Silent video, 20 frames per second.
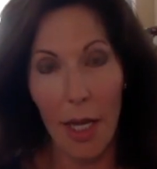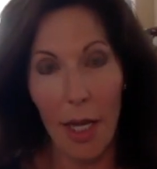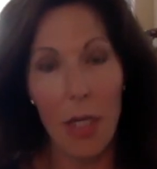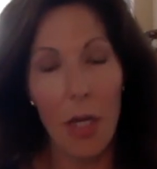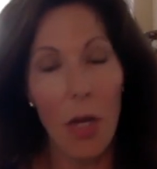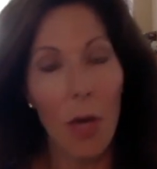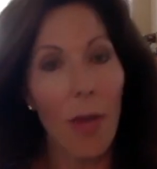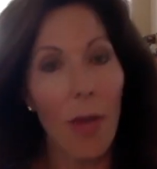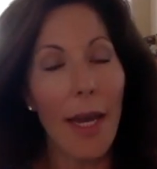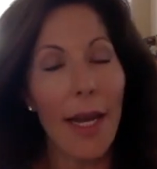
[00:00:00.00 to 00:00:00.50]

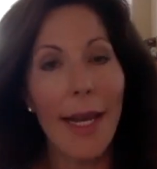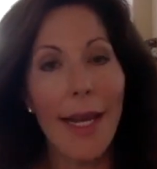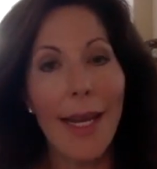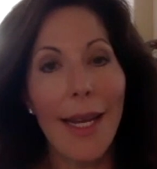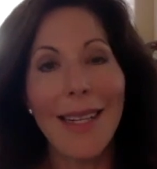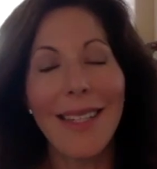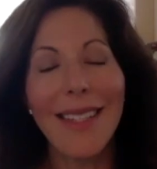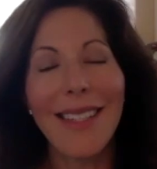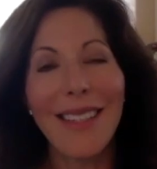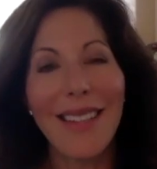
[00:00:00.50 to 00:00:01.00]
Know that
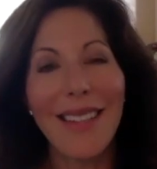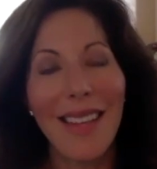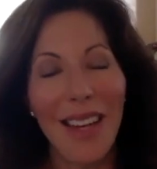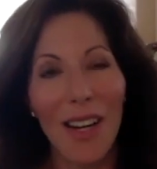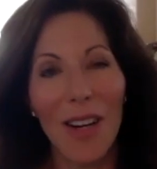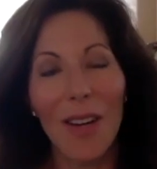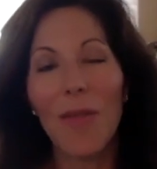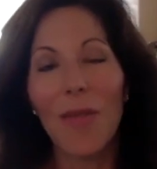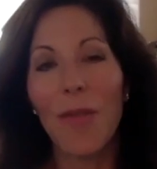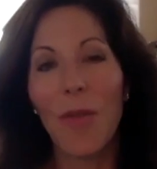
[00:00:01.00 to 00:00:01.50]
it is
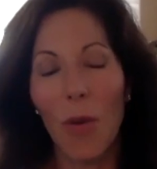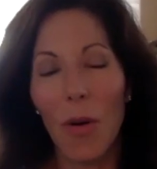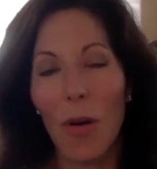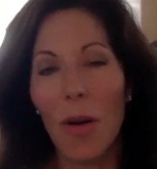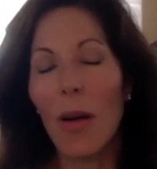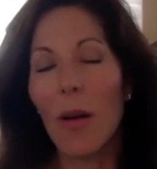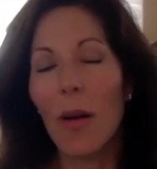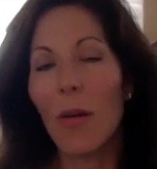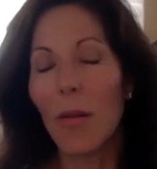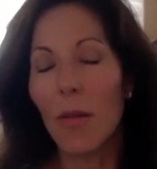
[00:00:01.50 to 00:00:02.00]
there
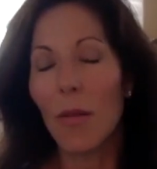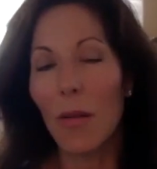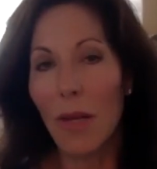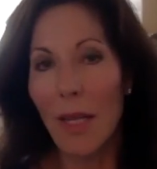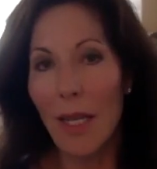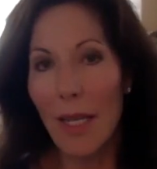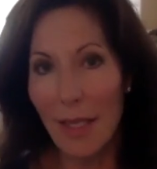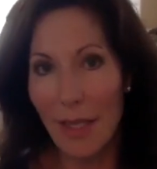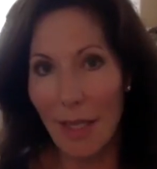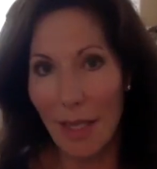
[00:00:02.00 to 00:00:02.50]
for a
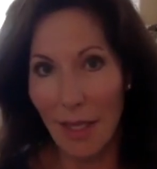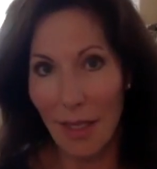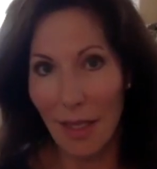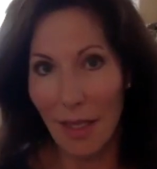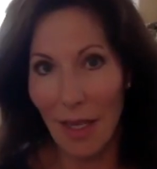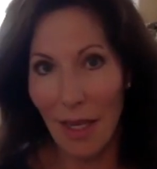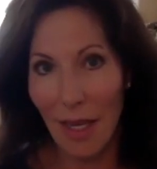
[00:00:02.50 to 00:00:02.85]
reason.